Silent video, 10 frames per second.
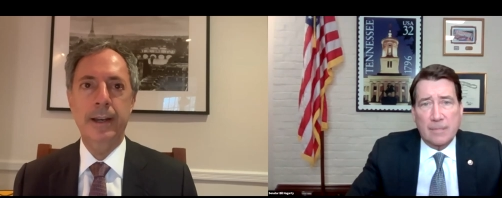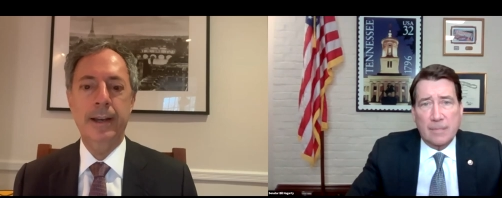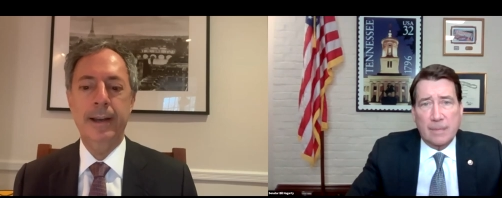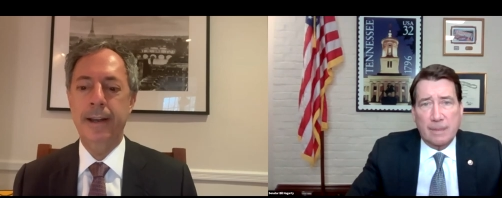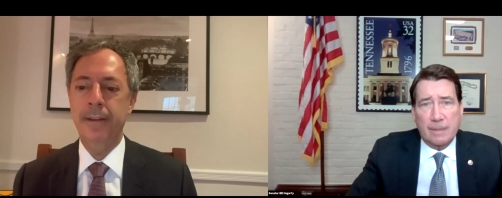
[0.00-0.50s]

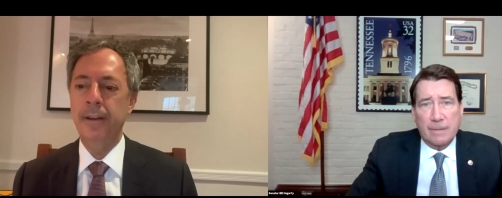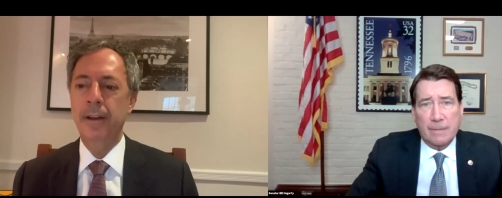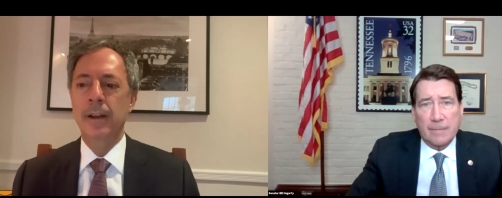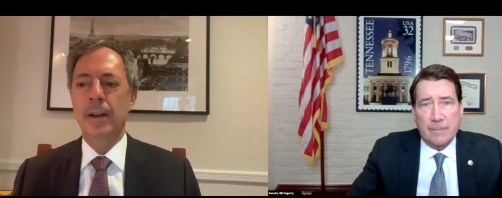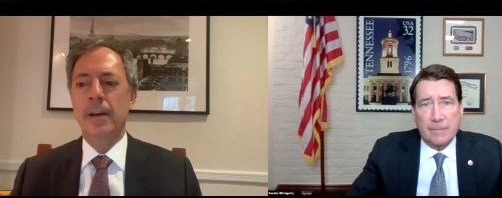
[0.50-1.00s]
Speaker 1: And
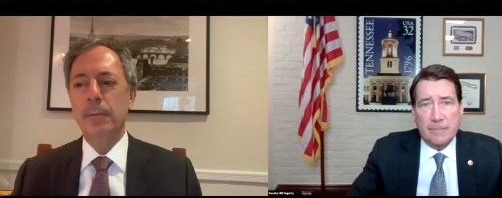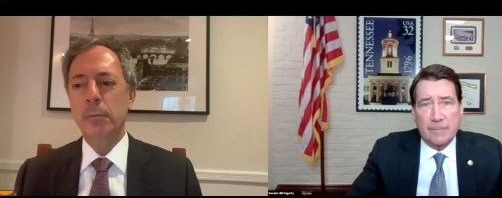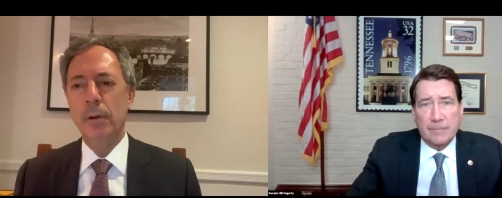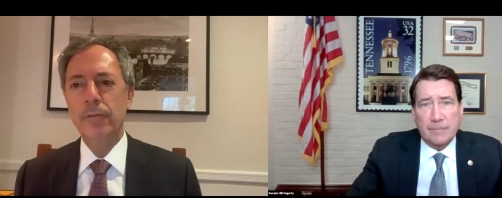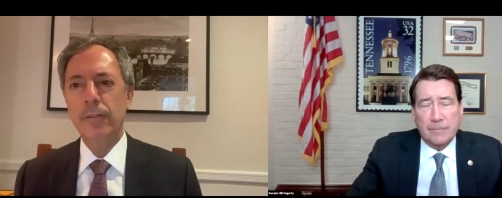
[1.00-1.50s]
maybe
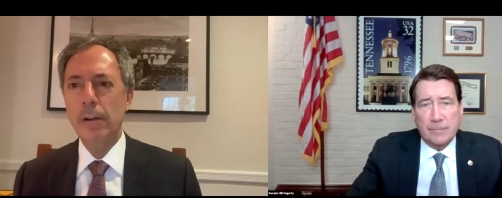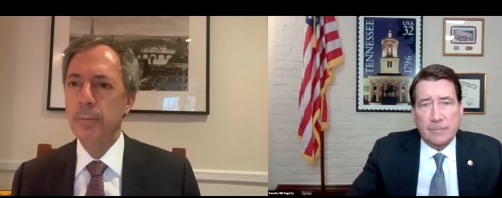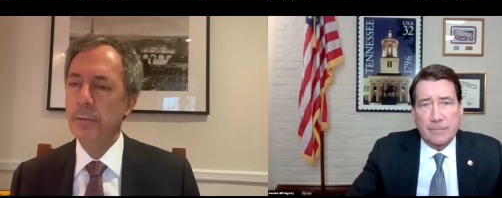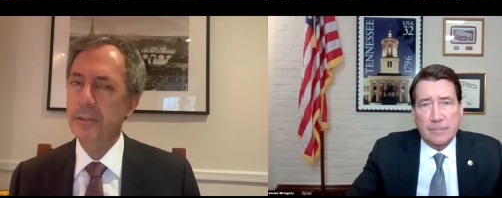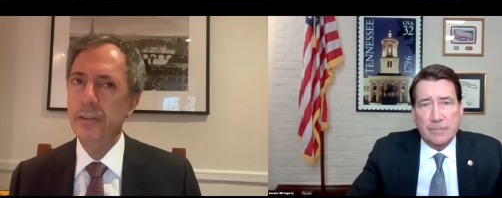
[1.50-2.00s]
one
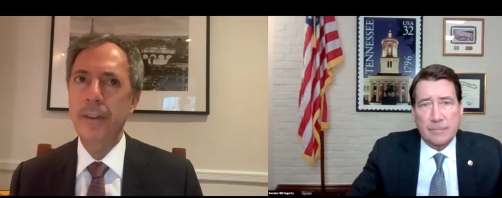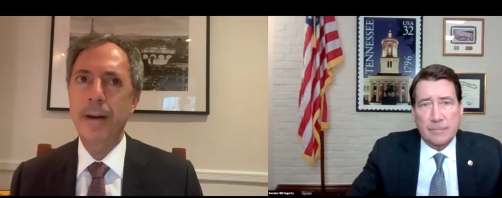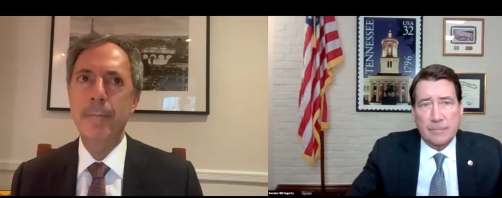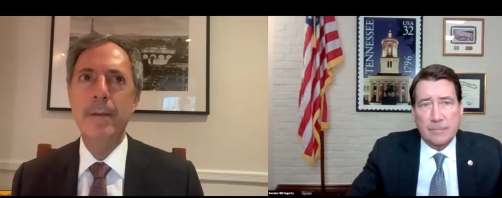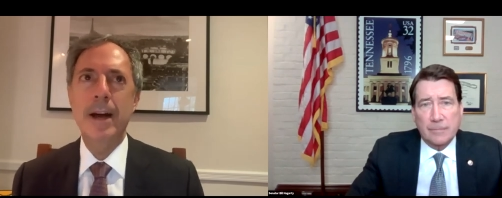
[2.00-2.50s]
follow-up question on
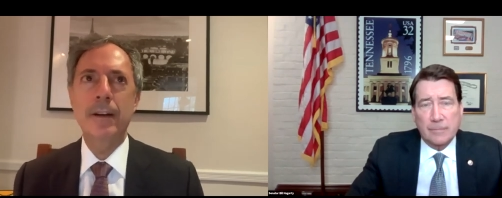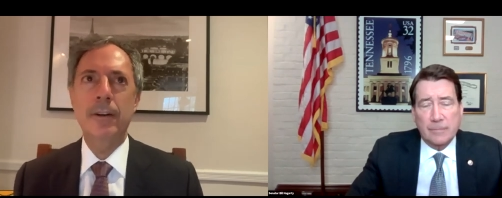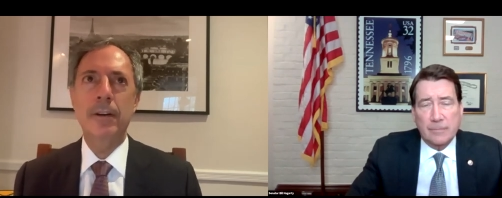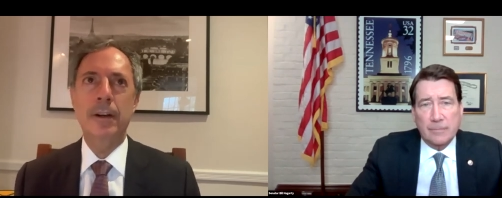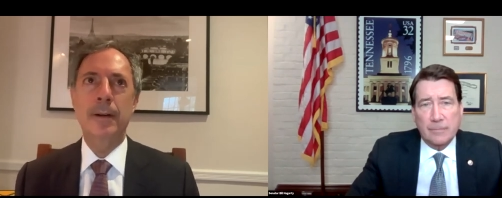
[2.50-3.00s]
that
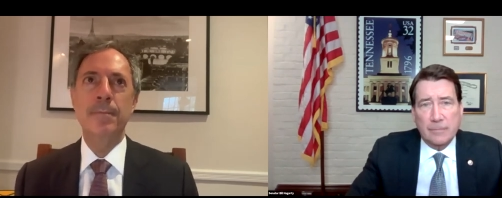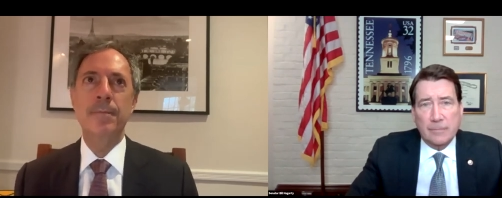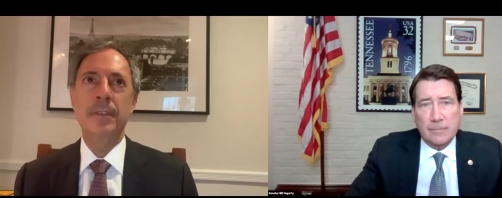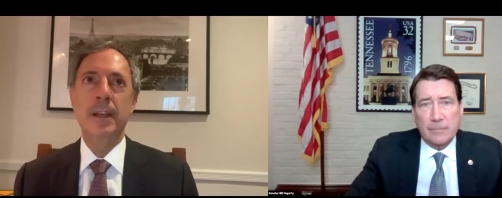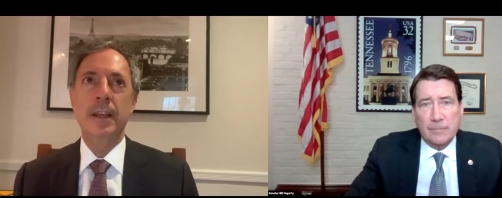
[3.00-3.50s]
matter.
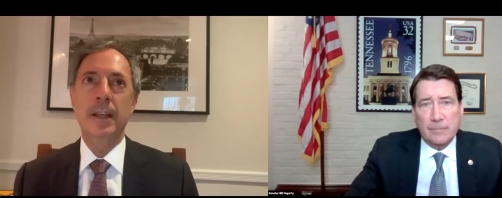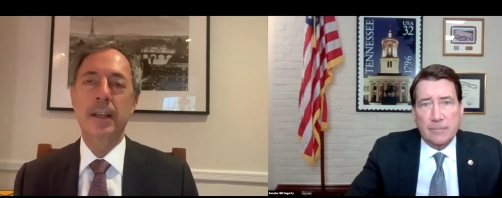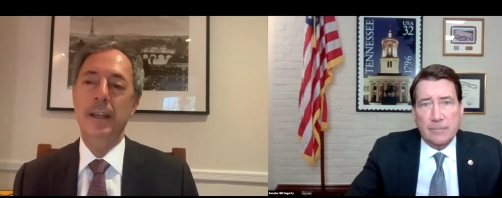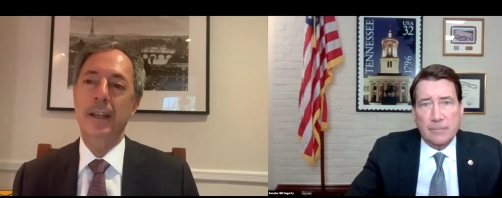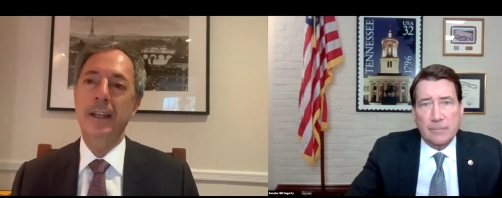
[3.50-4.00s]

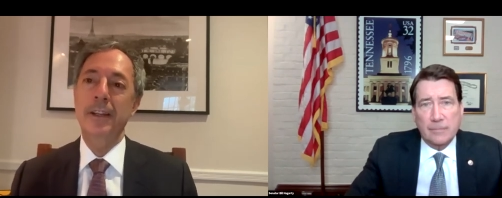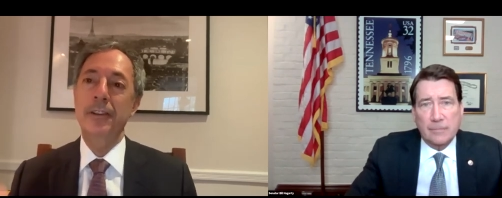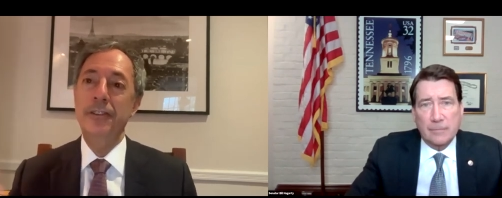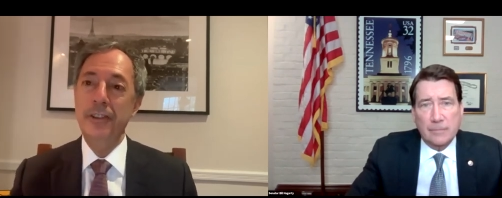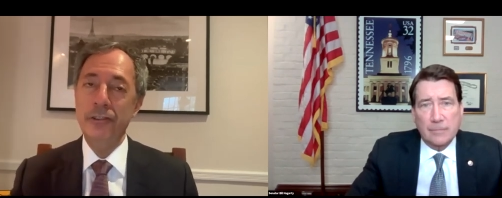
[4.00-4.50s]
In
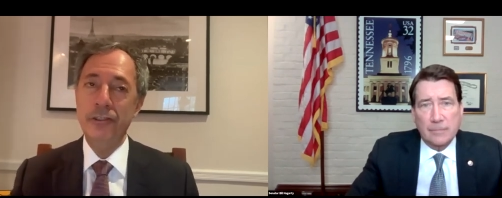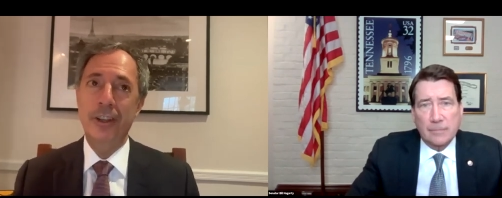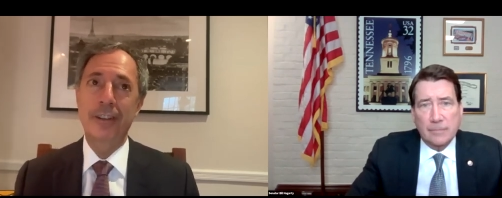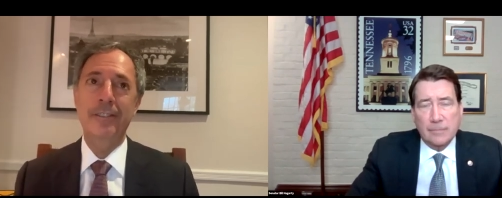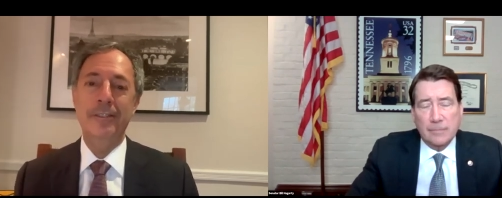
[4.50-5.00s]
addition